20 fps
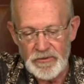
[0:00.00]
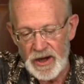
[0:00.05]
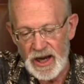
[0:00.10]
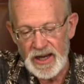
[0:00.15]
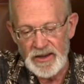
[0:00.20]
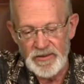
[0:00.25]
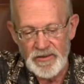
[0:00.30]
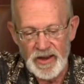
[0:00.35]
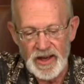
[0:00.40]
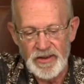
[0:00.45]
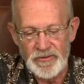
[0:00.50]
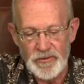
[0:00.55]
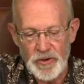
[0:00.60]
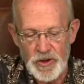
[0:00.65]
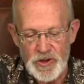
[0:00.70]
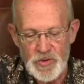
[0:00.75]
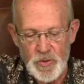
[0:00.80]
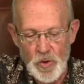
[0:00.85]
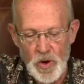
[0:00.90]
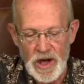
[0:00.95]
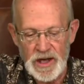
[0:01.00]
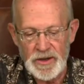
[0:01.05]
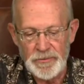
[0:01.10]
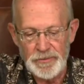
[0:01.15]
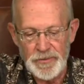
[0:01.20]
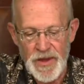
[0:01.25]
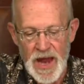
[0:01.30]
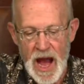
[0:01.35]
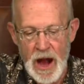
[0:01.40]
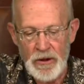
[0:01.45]
in verse 1
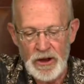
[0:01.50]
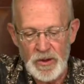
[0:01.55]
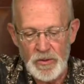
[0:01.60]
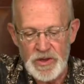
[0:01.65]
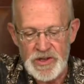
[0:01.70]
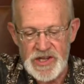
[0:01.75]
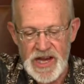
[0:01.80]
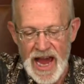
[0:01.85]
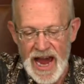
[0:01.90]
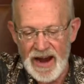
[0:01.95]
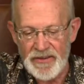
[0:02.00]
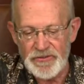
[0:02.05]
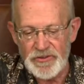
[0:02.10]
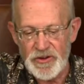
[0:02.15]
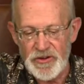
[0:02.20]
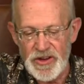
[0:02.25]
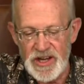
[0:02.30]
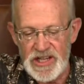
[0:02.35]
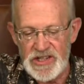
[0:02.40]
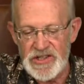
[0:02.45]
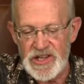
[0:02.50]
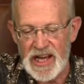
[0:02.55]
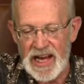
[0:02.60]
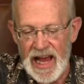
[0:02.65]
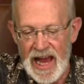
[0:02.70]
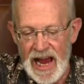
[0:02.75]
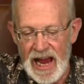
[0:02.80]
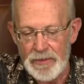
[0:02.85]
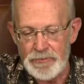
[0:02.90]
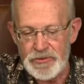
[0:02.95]
Now it was after this
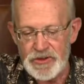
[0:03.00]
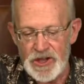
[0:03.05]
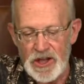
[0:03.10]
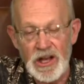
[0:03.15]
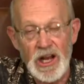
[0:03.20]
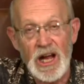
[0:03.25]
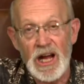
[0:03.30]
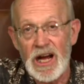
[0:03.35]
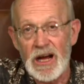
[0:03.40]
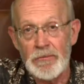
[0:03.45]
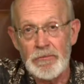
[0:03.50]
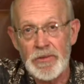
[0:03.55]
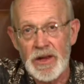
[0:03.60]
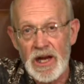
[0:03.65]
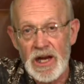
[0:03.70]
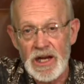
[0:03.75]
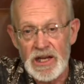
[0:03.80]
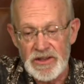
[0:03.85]
that Absalom,